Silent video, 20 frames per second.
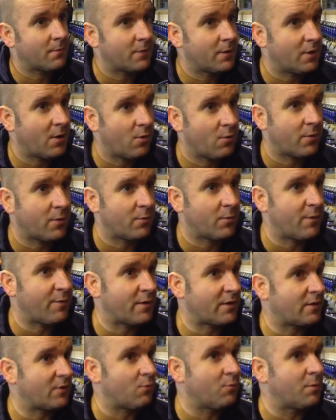We've
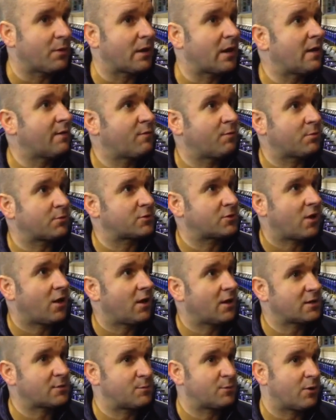had an unbelievable
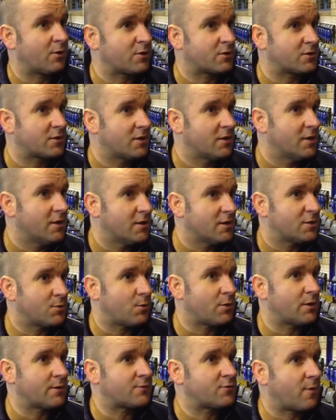start. Let's be honest. It's
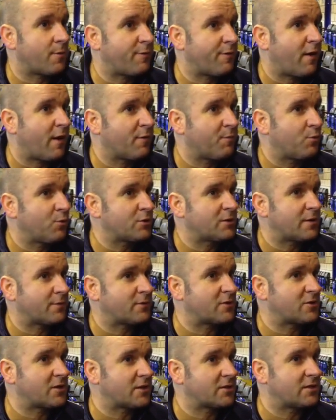only a drop 5 points
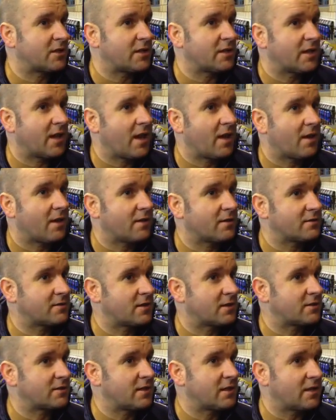after 16 games.
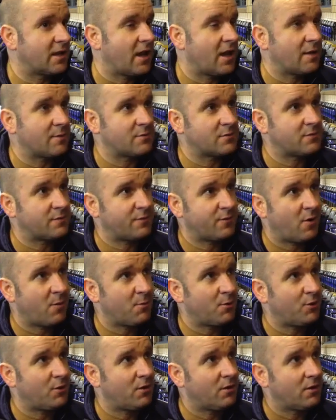It's phenomenal.